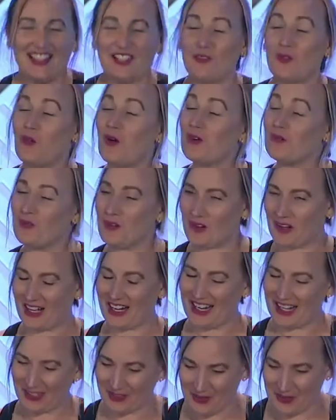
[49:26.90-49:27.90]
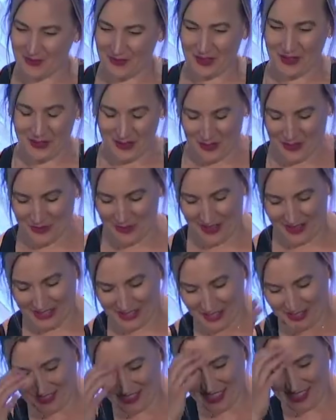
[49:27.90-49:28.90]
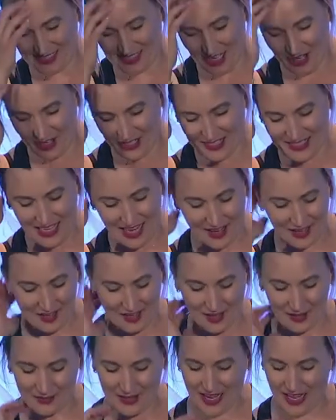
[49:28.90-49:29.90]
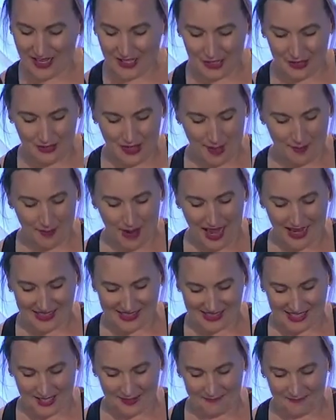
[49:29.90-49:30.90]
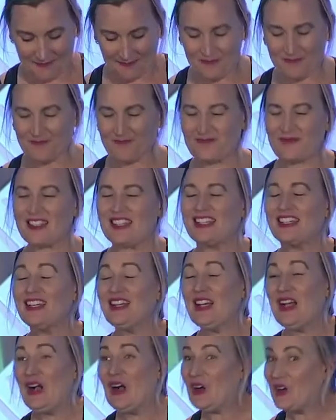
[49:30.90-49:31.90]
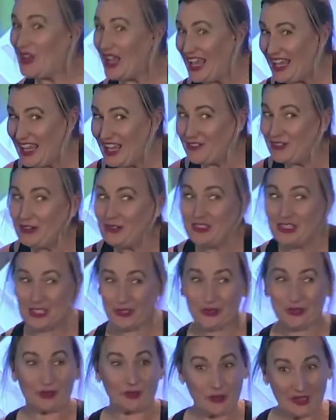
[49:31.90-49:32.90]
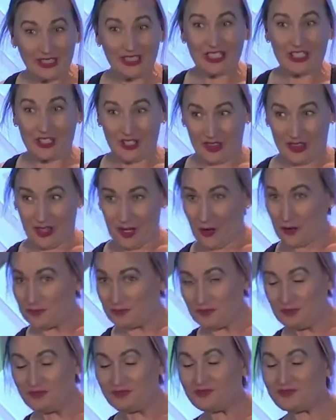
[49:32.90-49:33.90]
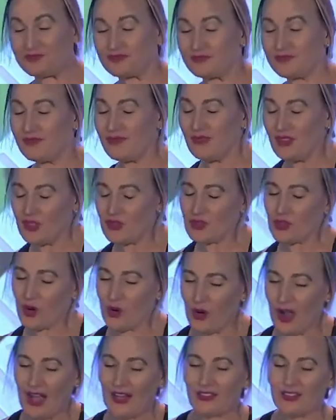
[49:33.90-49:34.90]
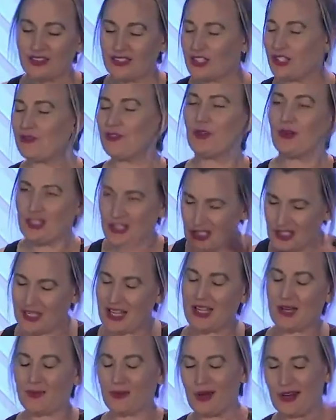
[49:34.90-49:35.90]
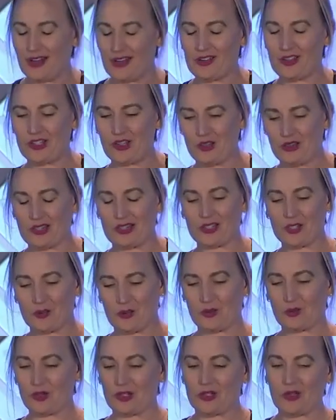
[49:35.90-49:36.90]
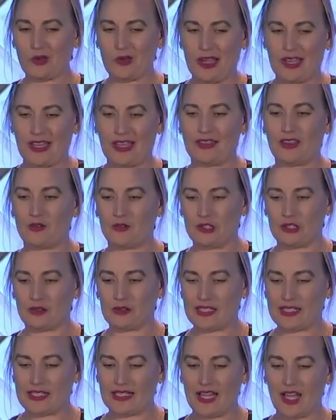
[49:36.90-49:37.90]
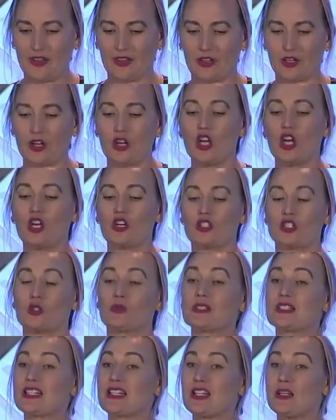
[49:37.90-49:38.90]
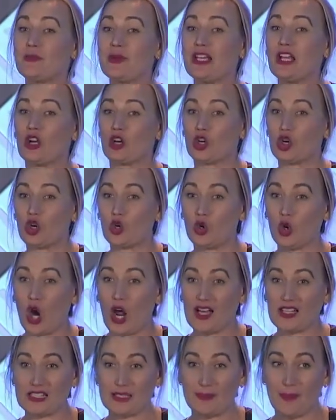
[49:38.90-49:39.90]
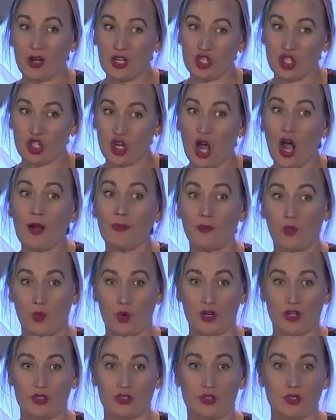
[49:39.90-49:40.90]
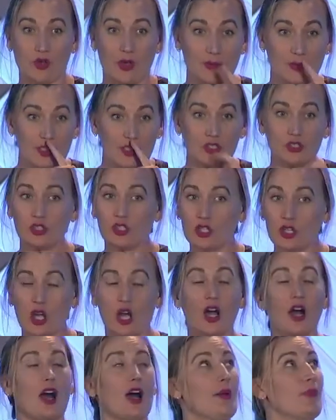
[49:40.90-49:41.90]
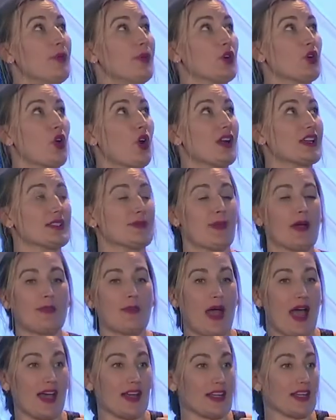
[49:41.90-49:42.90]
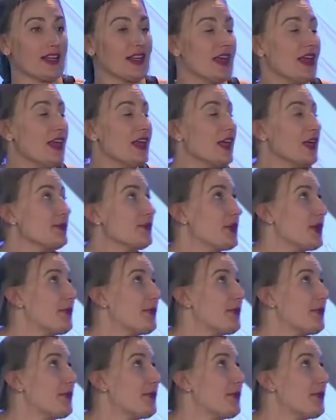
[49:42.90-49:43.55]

One more group exercise. We got to do that boxing. Okay, everyone's doing really good though. So if you want to just take a break, I'll show you this one real quick and then we'll do it together. So it's going to be a cross punch upwards. So I'm going to look up across my body. I'm